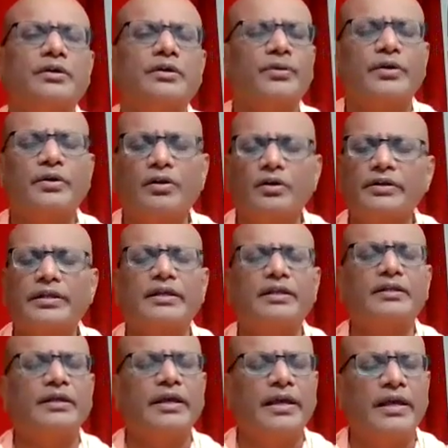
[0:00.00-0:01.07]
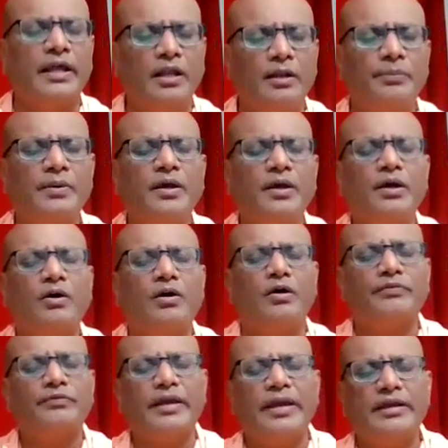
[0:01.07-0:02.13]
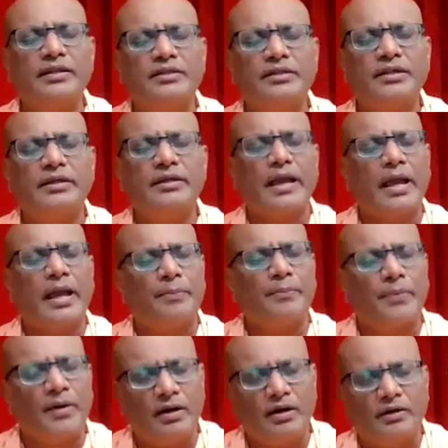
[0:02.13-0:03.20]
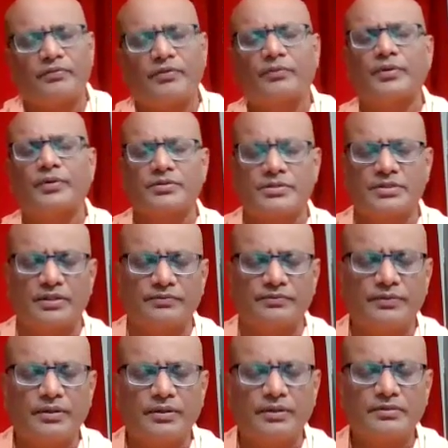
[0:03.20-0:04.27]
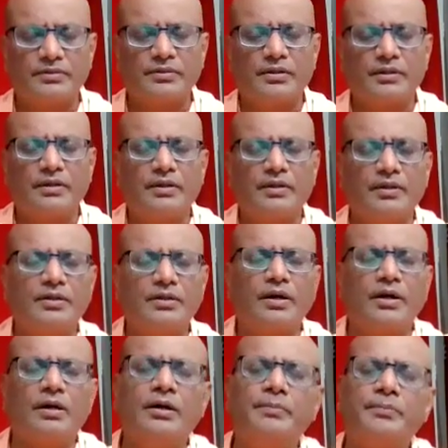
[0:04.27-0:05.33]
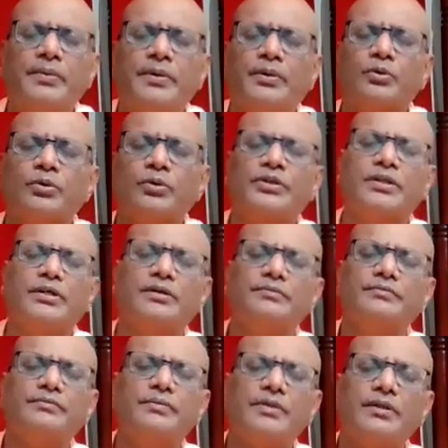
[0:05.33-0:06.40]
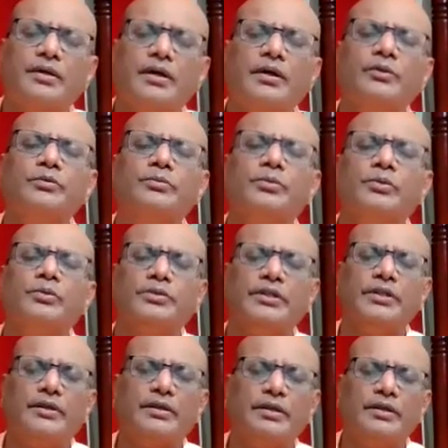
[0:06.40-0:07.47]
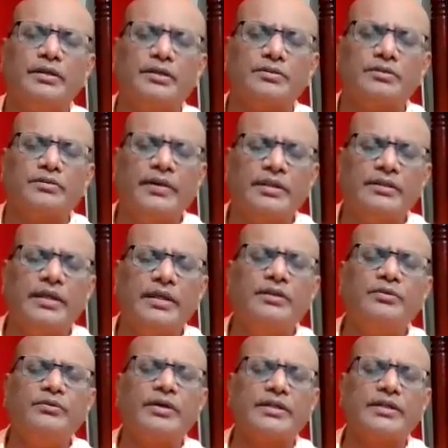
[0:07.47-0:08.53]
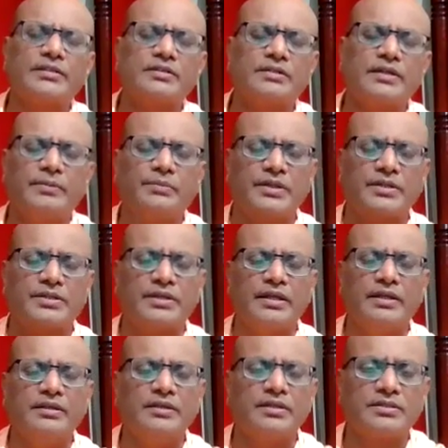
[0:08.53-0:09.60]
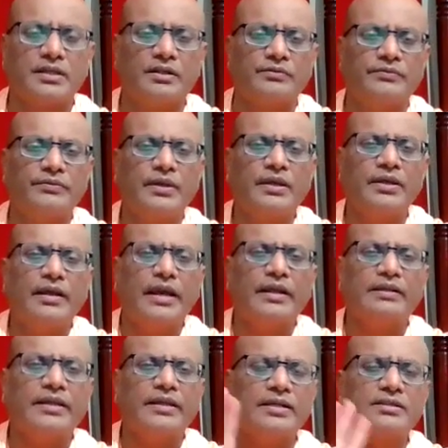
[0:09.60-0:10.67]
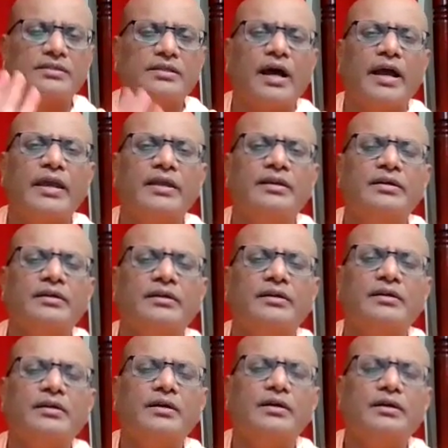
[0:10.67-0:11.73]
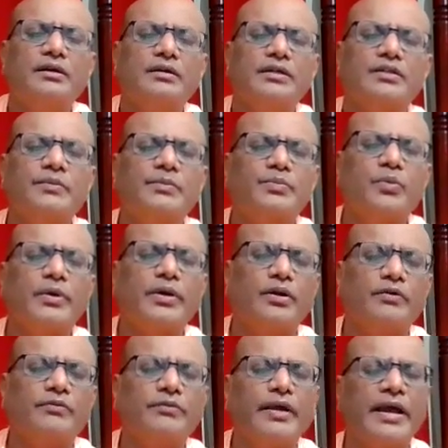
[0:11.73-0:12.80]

You are not taking the help of anything apart from yourself. Aparoksha anubhuti. So when then you get established in the self, and that's the idea is spoken of.